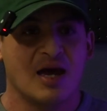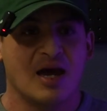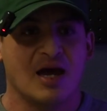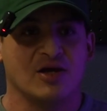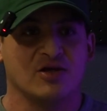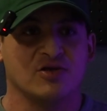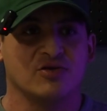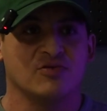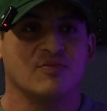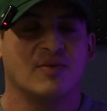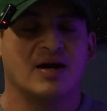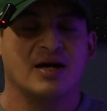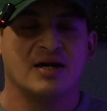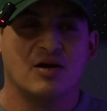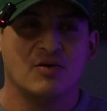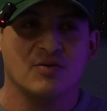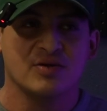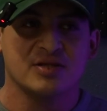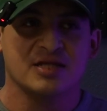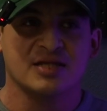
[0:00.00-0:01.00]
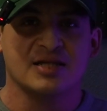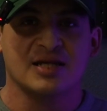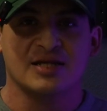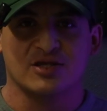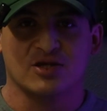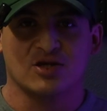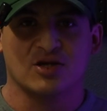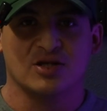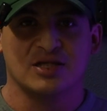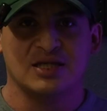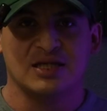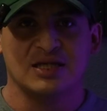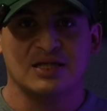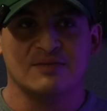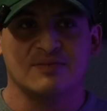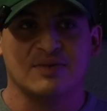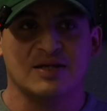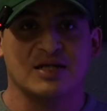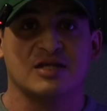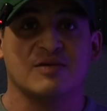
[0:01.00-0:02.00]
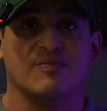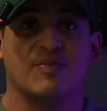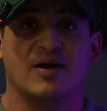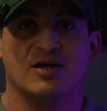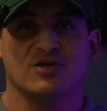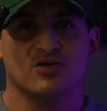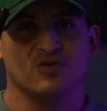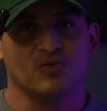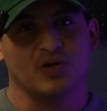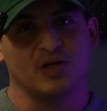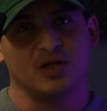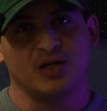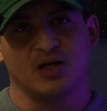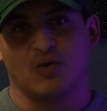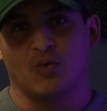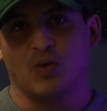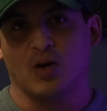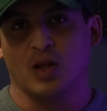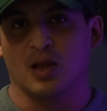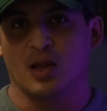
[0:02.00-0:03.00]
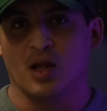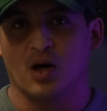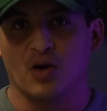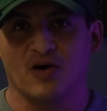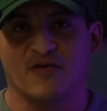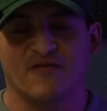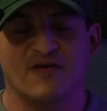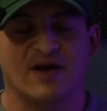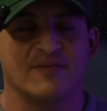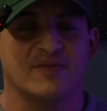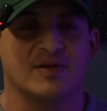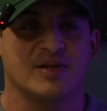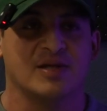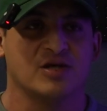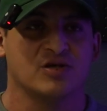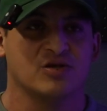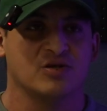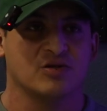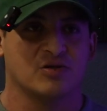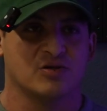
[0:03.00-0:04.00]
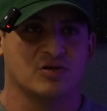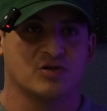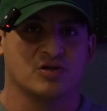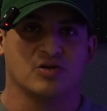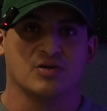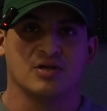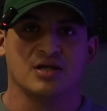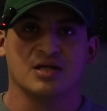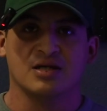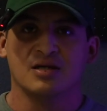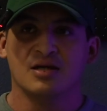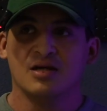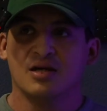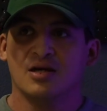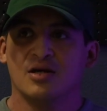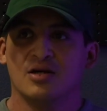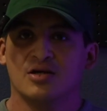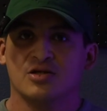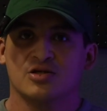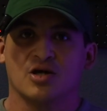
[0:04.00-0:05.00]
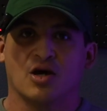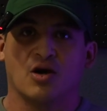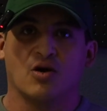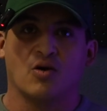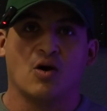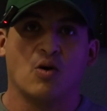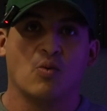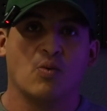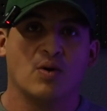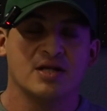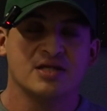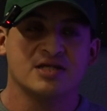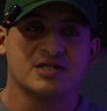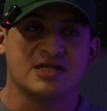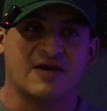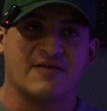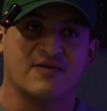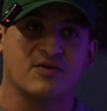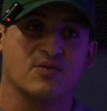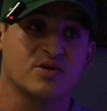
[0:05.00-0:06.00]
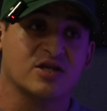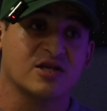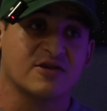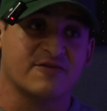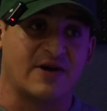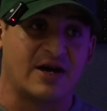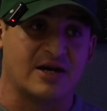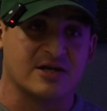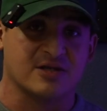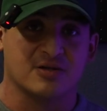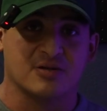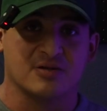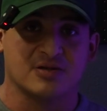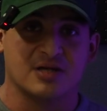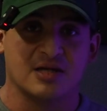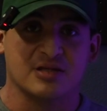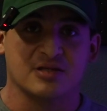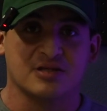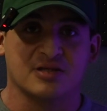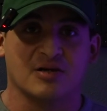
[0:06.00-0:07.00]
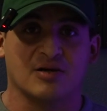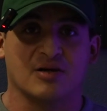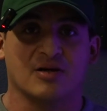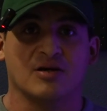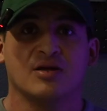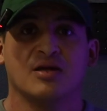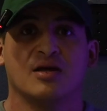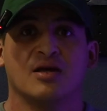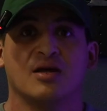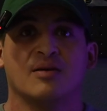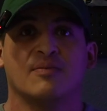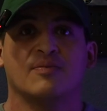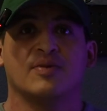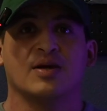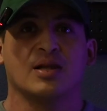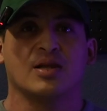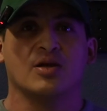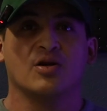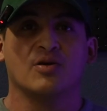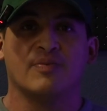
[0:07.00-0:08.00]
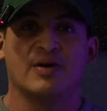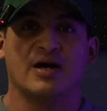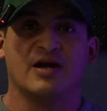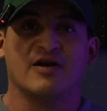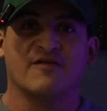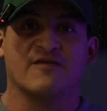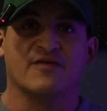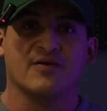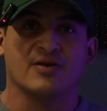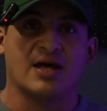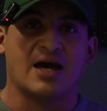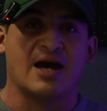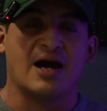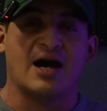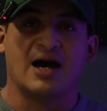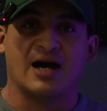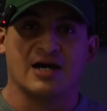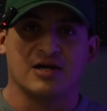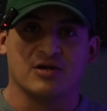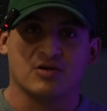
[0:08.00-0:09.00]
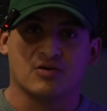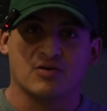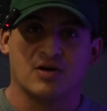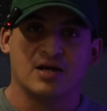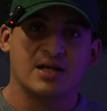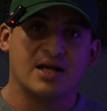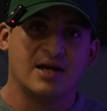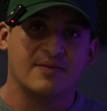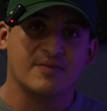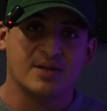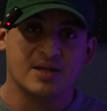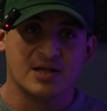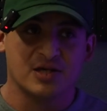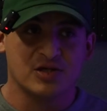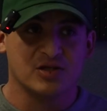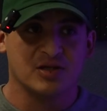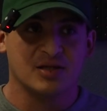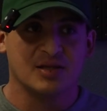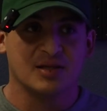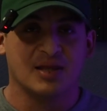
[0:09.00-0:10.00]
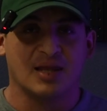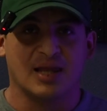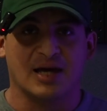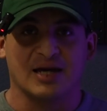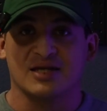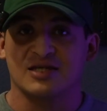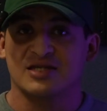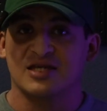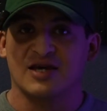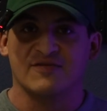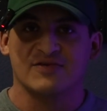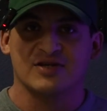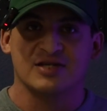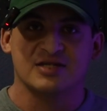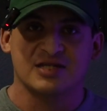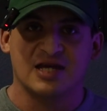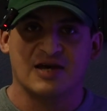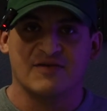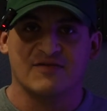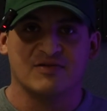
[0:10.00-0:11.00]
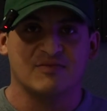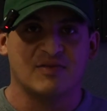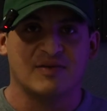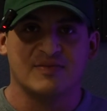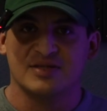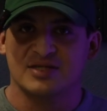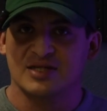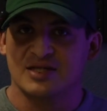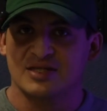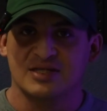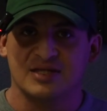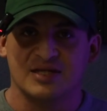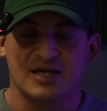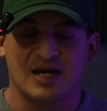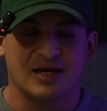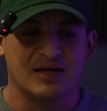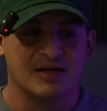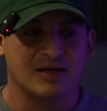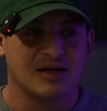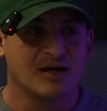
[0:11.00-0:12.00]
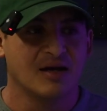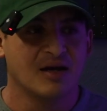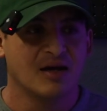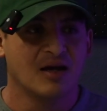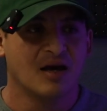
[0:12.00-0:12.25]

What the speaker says: And you might always think that's a good thing, but it depends really on what load of ammunition you're shooting. So a 1 7, which is faster, tends to be a little better for that higher grain ammunition, like 77, maybe 68.